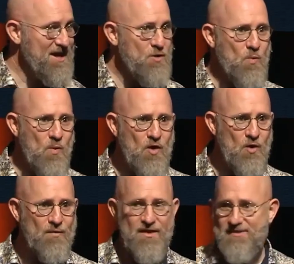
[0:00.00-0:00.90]
in a
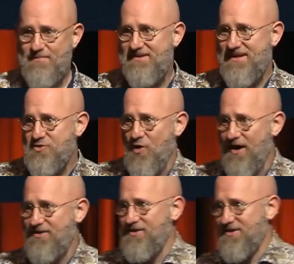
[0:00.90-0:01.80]
world that's busy
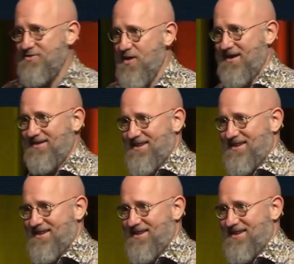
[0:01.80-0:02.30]
trying to distract